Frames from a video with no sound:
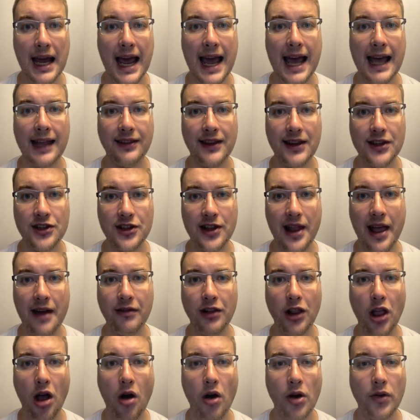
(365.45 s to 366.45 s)
At this
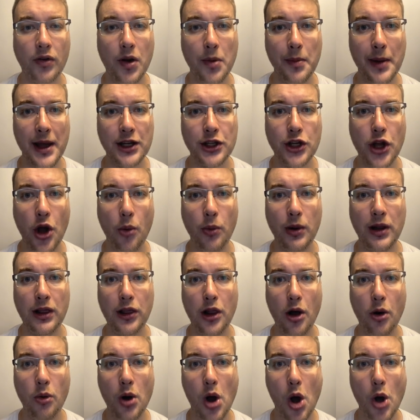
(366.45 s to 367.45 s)
level, I recommend going
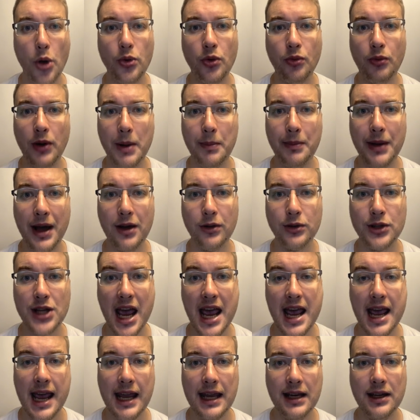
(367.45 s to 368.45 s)
long on the rebound
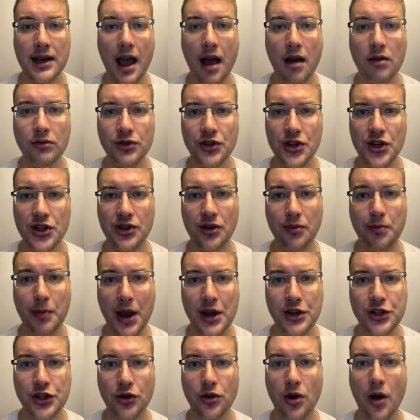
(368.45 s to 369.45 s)
in
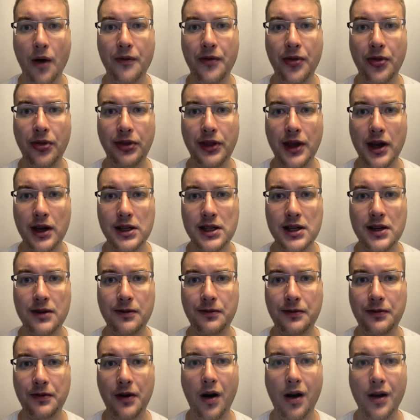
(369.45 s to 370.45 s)
anticipation of
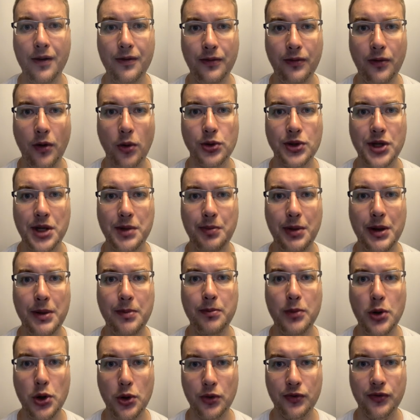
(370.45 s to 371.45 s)
35.40 pip
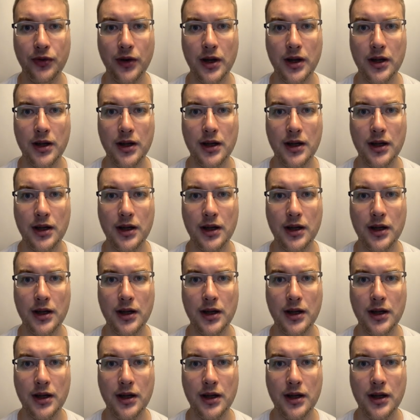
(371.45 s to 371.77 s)
move.